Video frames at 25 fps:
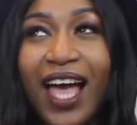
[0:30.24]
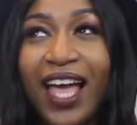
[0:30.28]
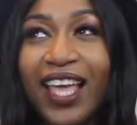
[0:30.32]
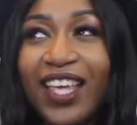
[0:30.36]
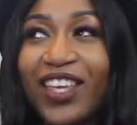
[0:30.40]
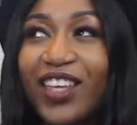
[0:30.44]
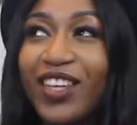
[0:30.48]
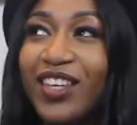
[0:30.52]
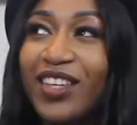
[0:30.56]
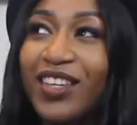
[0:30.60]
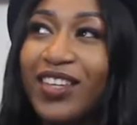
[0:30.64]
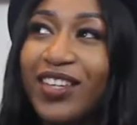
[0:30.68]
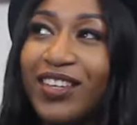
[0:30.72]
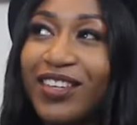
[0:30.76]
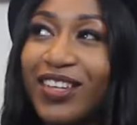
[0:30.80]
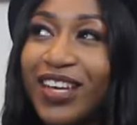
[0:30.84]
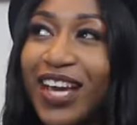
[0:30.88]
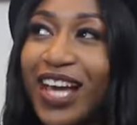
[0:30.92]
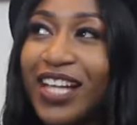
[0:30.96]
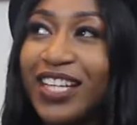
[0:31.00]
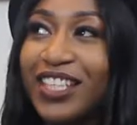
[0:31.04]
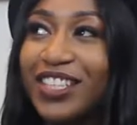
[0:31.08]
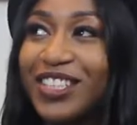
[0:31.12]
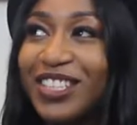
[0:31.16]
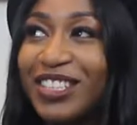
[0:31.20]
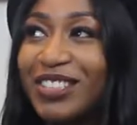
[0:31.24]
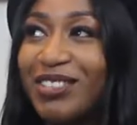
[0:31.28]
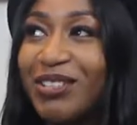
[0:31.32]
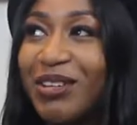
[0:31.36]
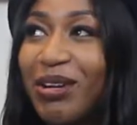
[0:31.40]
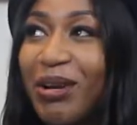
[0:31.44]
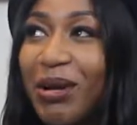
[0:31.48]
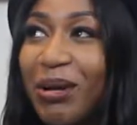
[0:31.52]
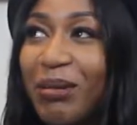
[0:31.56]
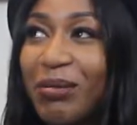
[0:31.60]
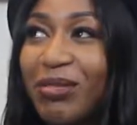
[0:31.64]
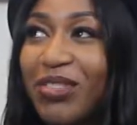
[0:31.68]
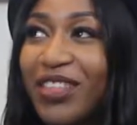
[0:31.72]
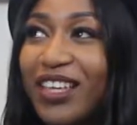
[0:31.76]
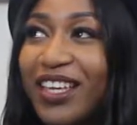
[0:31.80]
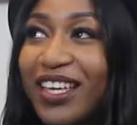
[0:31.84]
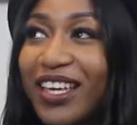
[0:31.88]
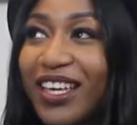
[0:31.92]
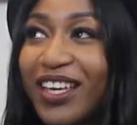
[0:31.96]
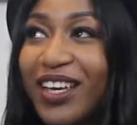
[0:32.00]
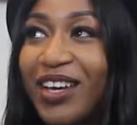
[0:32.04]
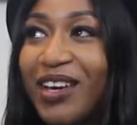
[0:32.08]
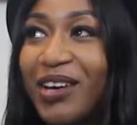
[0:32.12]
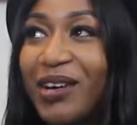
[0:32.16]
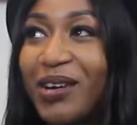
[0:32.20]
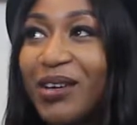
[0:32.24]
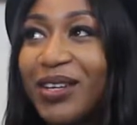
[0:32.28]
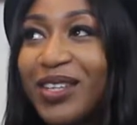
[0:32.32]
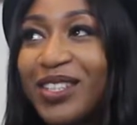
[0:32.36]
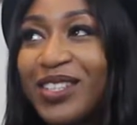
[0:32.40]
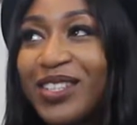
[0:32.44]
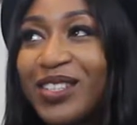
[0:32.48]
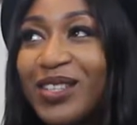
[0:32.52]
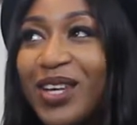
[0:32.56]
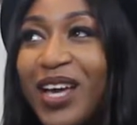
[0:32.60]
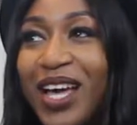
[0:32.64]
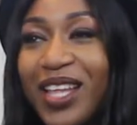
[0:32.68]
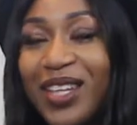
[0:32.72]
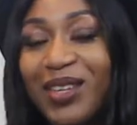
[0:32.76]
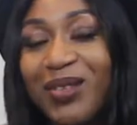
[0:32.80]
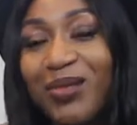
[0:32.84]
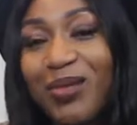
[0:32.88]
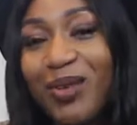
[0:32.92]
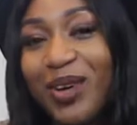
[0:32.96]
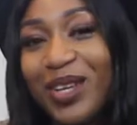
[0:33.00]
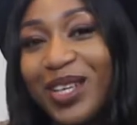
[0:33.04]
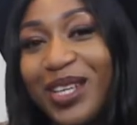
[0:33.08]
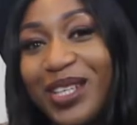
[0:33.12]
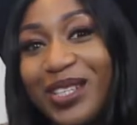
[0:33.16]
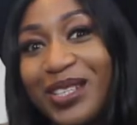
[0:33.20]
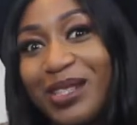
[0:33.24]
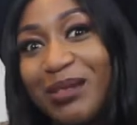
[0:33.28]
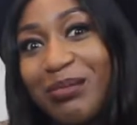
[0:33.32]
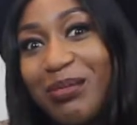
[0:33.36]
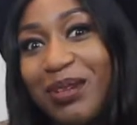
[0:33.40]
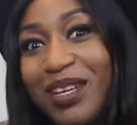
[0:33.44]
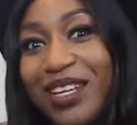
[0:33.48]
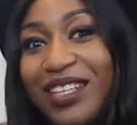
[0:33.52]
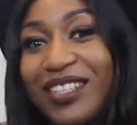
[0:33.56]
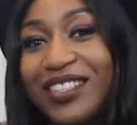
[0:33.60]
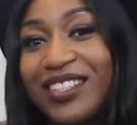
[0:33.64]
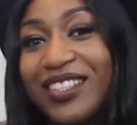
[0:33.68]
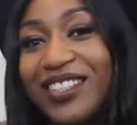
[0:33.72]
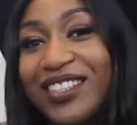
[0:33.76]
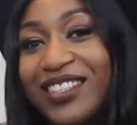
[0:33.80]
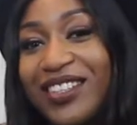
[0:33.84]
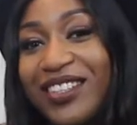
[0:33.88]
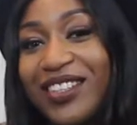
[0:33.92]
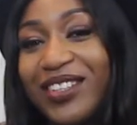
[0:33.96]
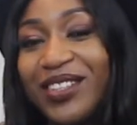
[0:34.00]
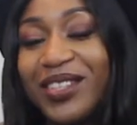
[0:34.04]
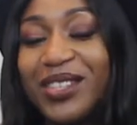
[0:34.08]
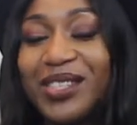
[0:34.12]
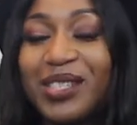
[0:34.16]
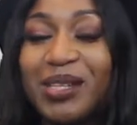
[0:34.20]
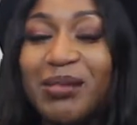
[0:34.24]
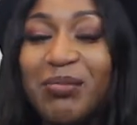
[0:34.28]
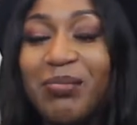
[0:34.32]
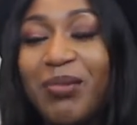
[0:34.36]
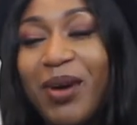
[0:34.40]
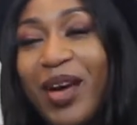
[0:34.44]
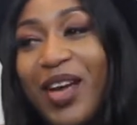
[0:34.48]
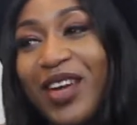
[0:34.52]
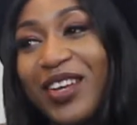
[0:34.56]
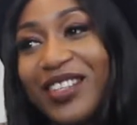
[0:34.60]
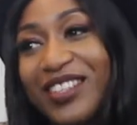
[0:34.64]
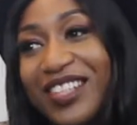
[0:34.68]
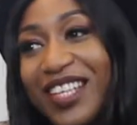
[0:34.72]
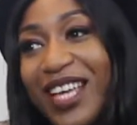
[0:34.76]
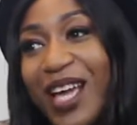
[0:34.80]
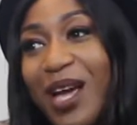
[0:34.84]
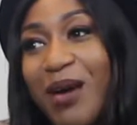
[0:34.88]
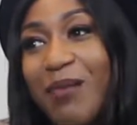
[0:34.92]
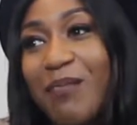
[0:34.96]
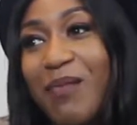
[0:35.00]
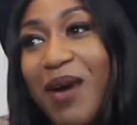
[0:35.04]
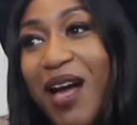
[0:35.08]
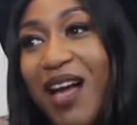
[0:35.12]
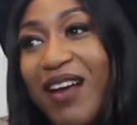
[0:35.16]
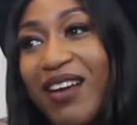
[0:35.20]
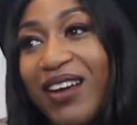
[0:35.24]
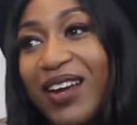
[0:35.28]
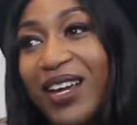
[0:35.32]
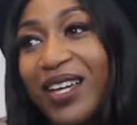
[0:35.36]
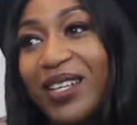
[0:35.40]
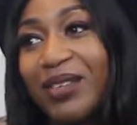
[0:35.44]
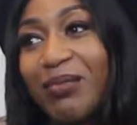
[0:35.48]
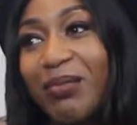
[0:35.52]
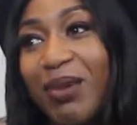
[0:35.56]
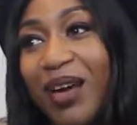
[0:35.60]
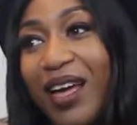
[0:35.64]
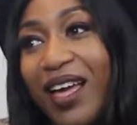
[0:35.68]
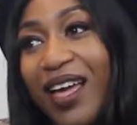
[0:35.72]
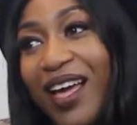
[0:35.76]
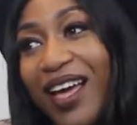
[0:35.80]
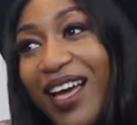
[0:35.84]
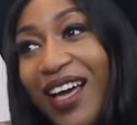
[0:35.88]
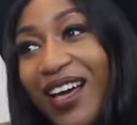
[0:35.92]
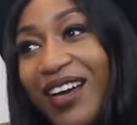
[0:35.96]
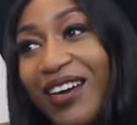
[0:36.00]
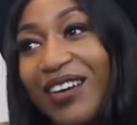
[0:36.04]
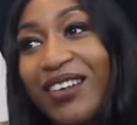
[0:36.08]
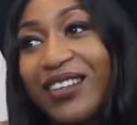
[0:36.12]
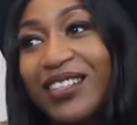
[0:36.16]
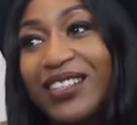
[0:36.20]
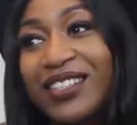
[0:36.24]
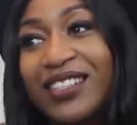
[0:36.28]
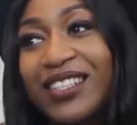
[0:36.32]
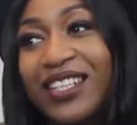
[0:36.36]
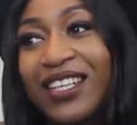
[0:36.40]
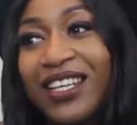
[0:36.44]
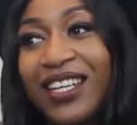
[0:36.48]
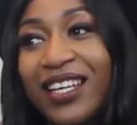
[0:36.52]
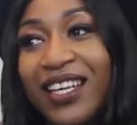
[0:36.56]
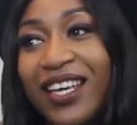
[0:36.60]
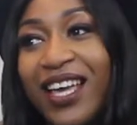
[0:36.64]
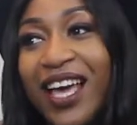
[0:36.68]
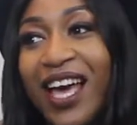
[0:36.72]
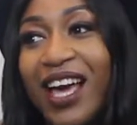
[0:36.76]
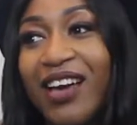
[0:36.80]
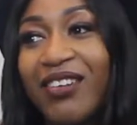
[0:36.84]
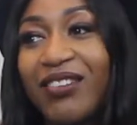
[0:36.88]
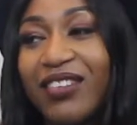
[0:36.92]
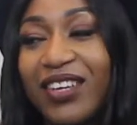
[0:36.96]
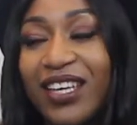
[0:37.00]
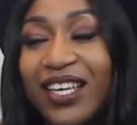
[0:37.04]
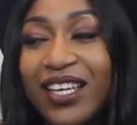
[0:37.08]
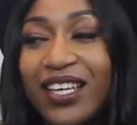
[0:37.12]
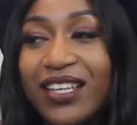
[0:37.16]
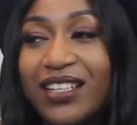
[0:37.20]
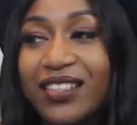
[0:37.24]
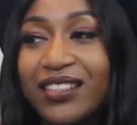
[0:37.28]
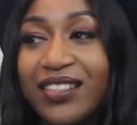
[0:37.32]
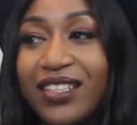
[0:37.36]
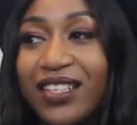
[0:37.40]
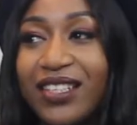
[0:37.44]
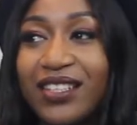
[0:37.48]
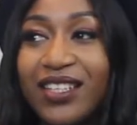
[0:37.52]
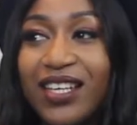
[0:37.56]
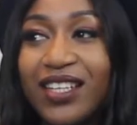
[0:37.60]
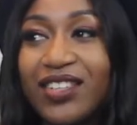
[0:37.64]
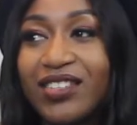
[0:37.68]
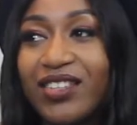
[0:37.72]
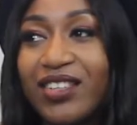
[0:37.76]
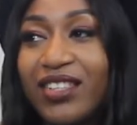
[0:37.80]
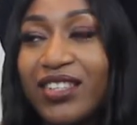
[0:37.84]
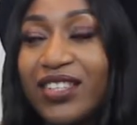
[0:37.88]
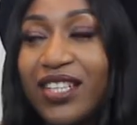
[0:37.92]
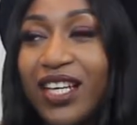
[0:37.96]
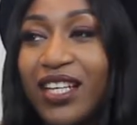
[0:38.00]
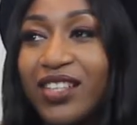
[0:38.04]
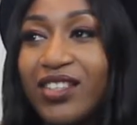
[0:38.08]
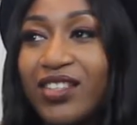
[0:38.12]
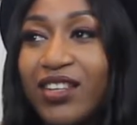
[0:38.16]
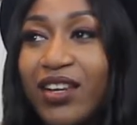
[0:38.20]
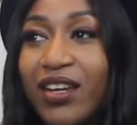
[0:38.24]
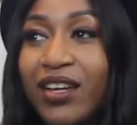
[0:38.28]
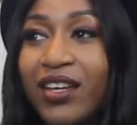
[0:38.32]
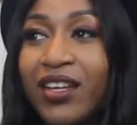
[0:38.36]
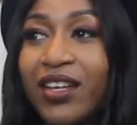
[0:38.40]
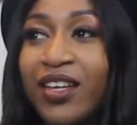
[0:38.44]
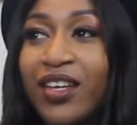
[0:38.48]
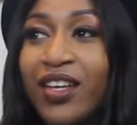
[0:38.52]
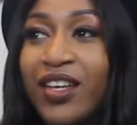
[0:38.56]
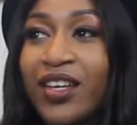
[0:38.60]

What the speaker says: You kind of just grow up thinking, oh, it's kind of what you're supposed to do. You're supposed to get married, buy a house, have kids, etc, etc.